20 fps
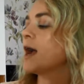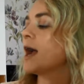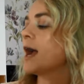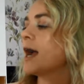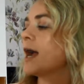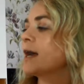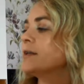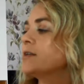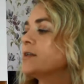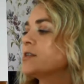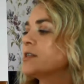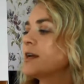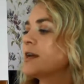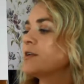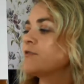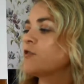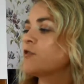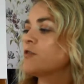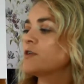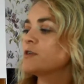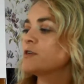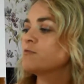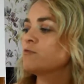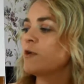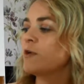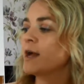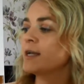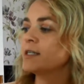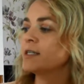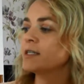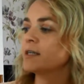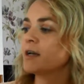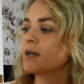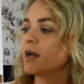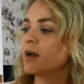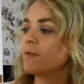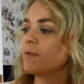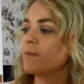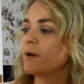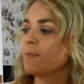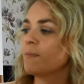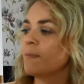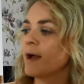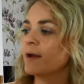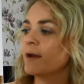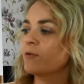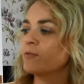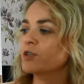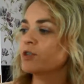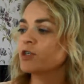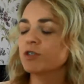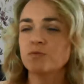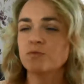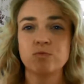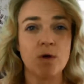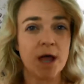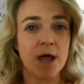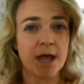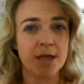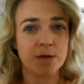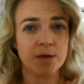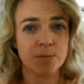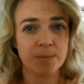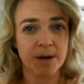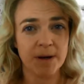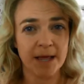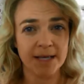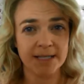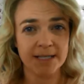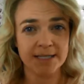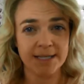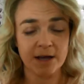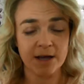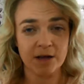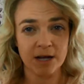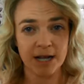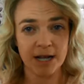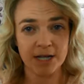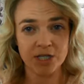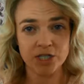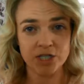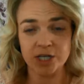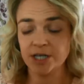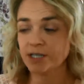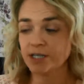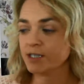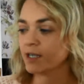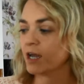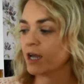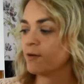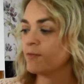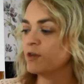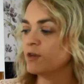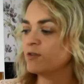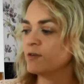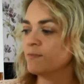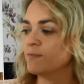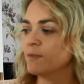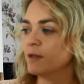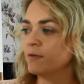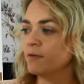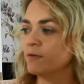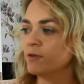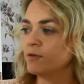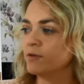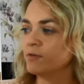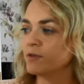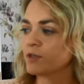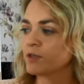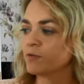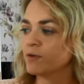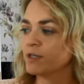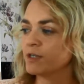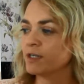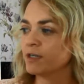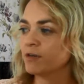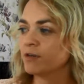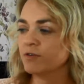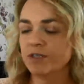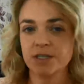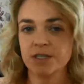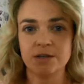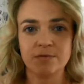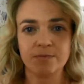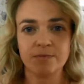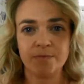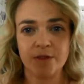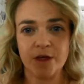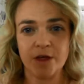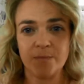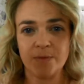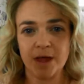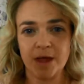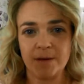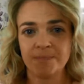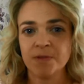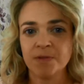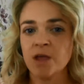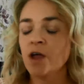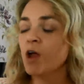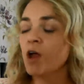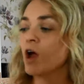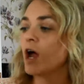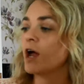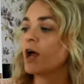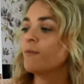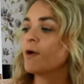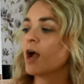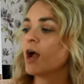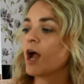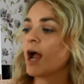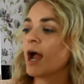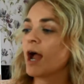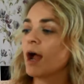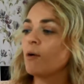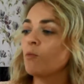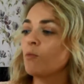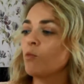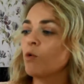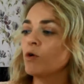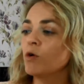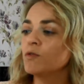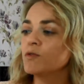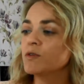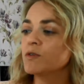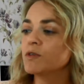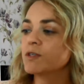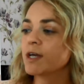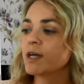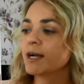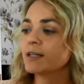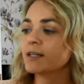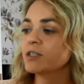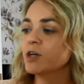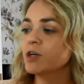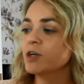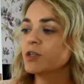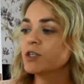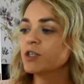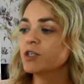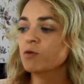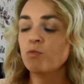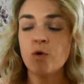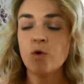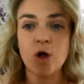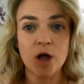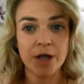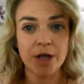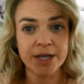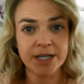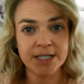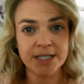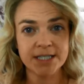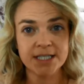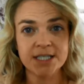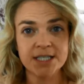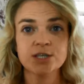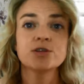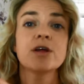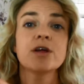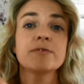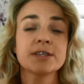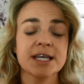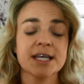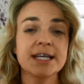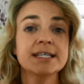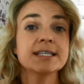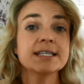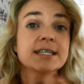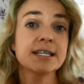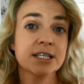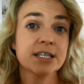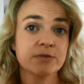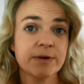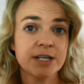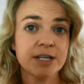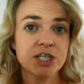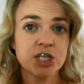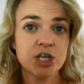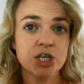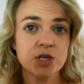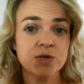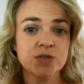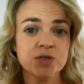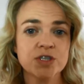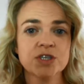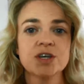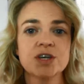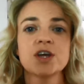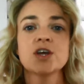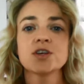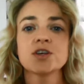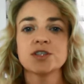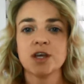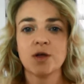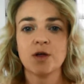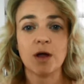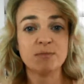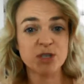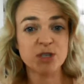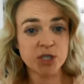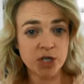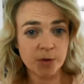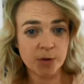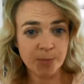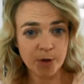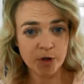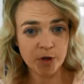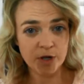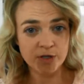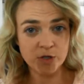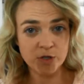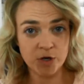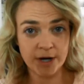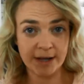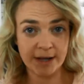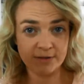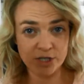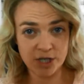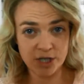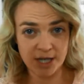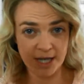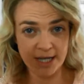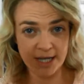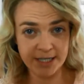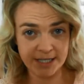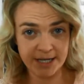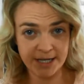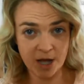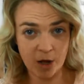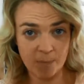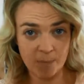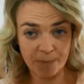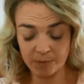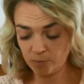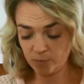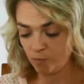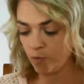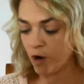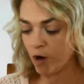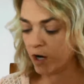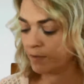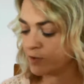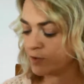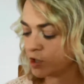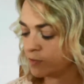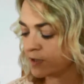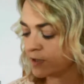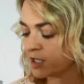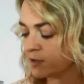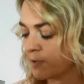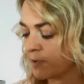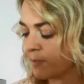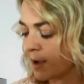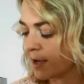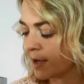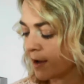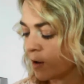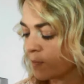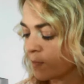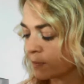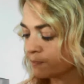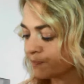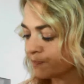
And then you've got this red panel, which is where you place the eyelashes. You simply squeeze it using your thumb there. And once that turns to white, you know it's heated and it's ready to use. So I'm just going to put those on now so they're heating up while I'm doing the rest of my makeup.